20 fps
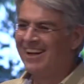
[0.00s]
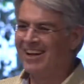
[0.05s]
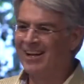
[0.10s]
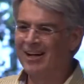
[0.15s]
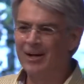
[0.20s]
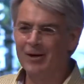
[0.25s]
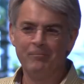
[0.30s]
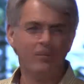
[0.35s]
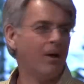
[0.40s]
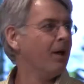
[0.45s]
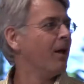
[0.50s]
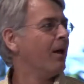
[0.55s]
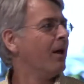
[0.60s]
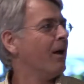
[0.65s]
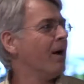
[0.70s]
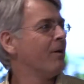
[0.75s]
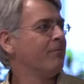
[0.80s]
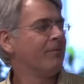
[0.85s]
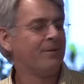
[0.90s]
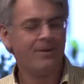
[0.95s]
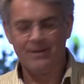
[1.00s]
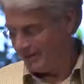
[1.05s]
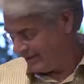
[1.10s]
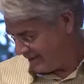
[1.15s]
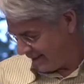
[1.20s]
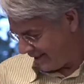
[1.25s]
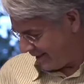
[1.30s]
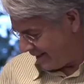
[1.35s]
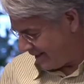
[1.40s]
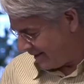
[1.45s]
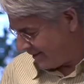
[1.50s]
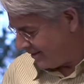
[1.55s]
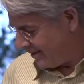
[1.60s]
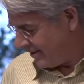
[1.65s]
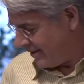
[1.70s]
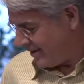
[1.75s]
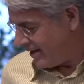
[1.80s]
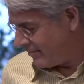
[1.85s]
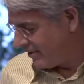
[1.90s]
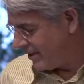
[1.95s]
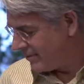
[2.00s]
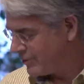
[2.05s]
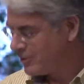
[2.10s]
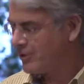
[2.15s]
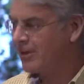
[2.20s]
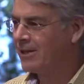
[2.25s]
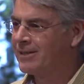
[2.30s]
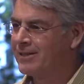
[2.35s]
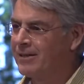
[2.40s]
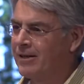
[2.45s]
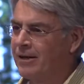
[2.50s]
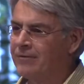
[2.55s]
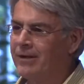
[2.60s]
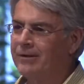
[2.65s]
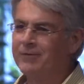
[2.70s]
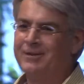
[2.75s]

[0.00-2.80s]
I've never tried to.